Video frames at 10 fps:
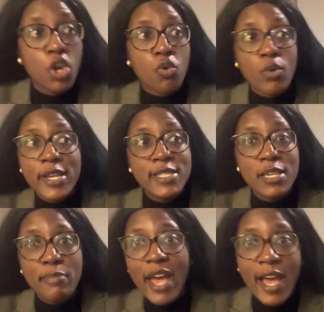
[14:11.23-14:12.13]

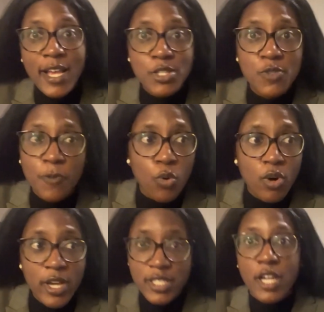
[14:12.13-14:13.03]
crazy pass
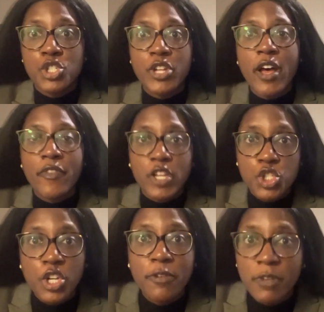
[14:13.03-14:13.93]
for a touchdown that
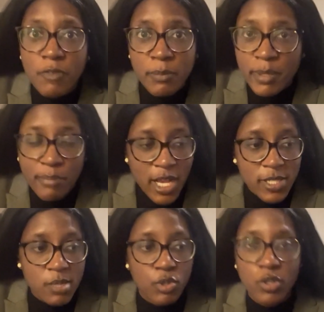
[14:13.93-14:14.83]
shouldn't have even been
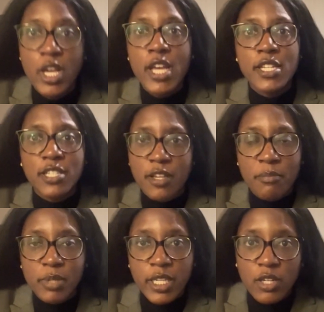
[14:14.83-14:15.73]
possible to
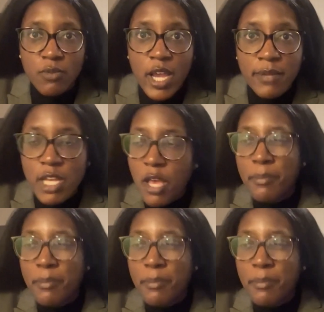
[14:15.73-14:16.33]
complete, right?